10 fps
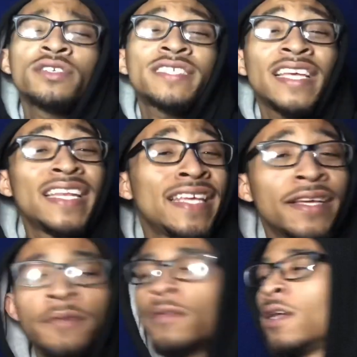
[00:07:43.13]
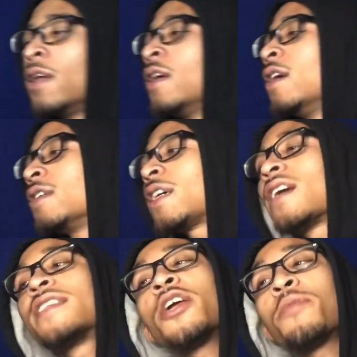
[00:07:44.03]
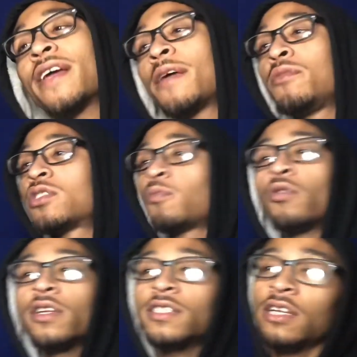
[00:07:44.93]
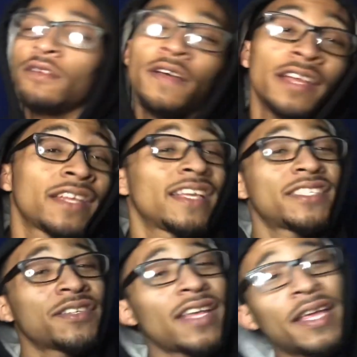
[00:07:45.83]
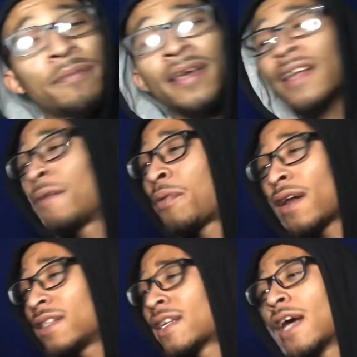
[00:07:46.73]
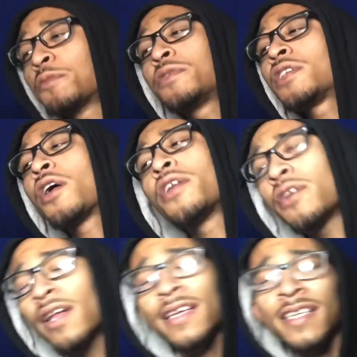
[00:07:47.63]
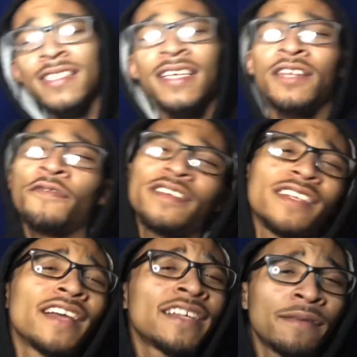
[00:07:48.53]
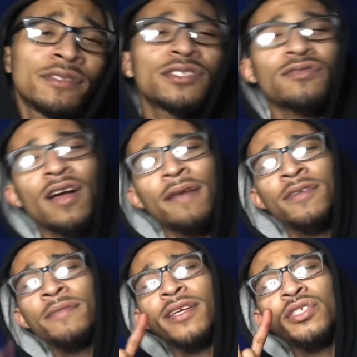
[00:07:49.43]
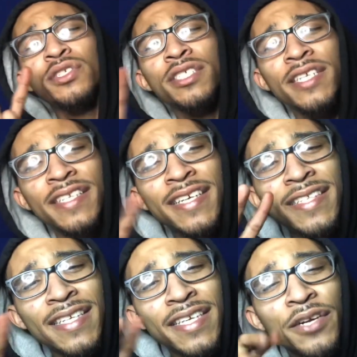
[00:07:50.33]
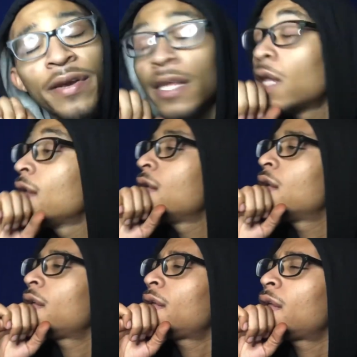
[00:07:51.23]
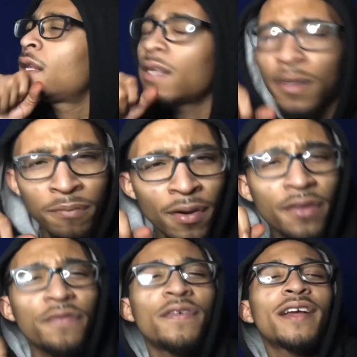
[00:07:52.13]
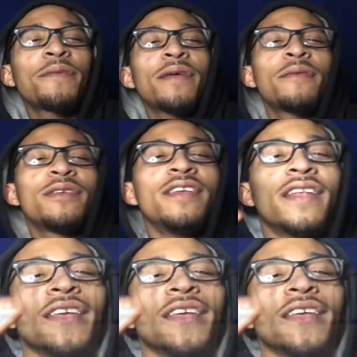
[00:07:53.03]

Sunny M. Shout out to everybody that be supporting the channel. If I didn't get your name, man, I apologize. But y'all already know, like I said, don't forget to like, comment, subscribe, man. Make sure you share it to your auntie, your granny, and your motherfucking man. You